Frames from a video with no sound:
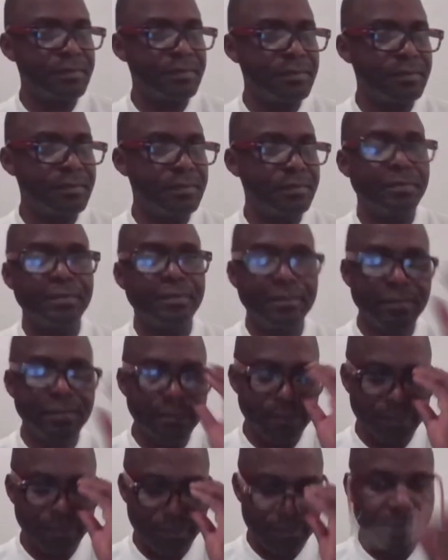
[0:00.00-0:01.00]

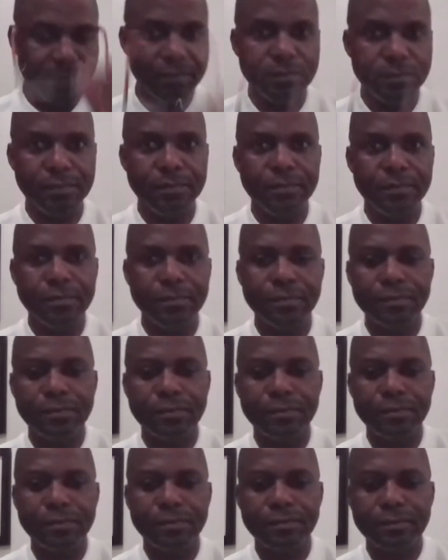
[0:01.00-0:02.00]

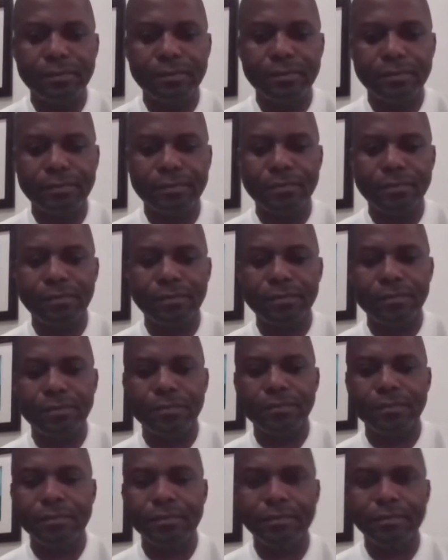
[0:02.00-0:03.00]

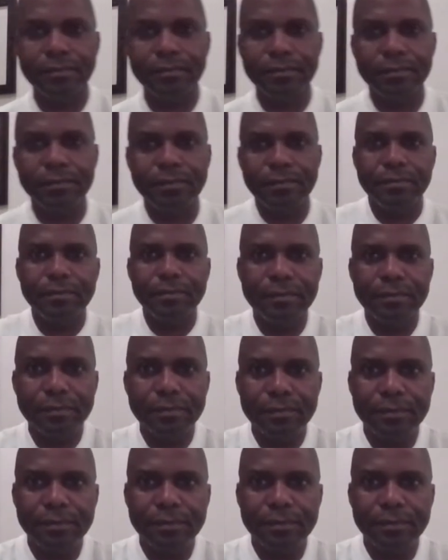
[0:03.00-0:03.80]
The person shown says nothing.